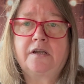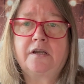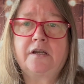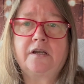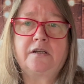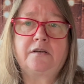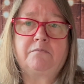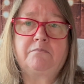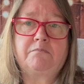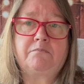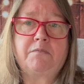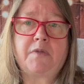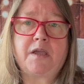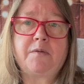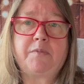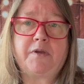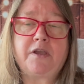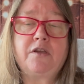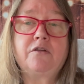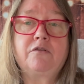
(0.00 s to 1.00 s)
And
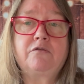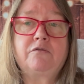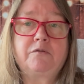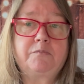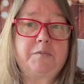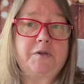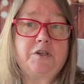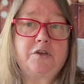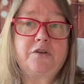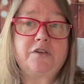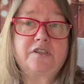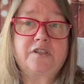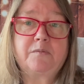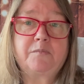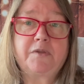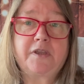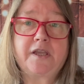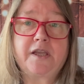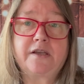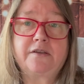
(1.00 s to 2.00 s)
maybe you could be doing
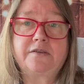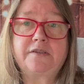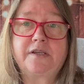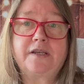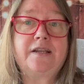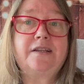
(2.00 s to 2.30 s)
something else